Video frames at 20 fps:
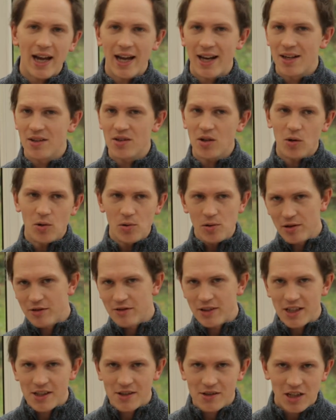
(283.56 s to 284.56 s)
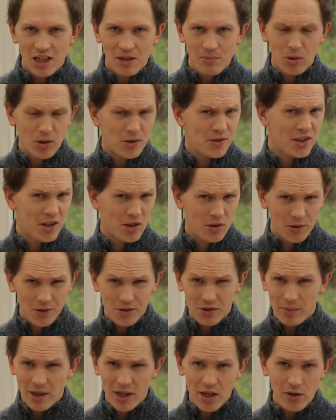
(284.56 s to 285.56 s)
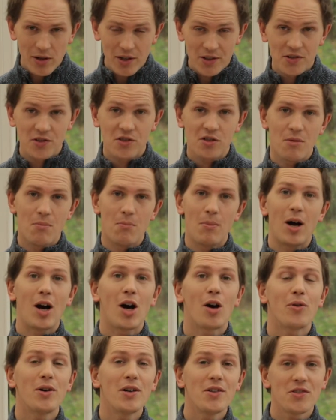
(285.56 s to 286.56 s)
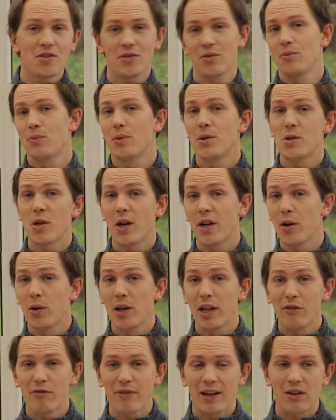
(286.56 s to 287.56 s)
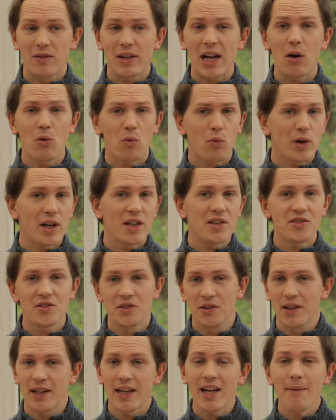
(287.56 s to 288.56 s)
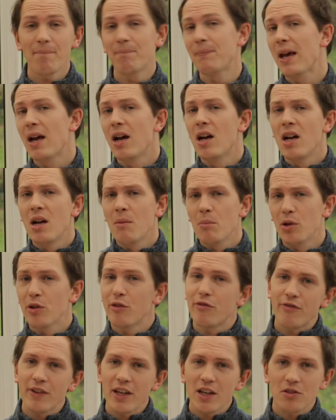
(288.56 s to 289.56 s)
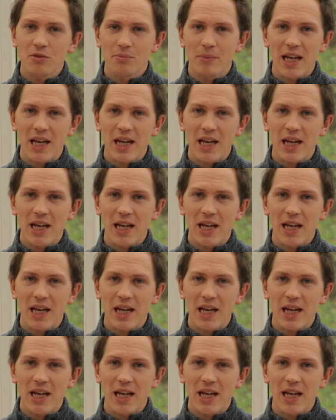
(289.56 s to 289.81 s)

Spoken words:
and all of these seed pods can also be known as samaras, which I only found out recently. But the field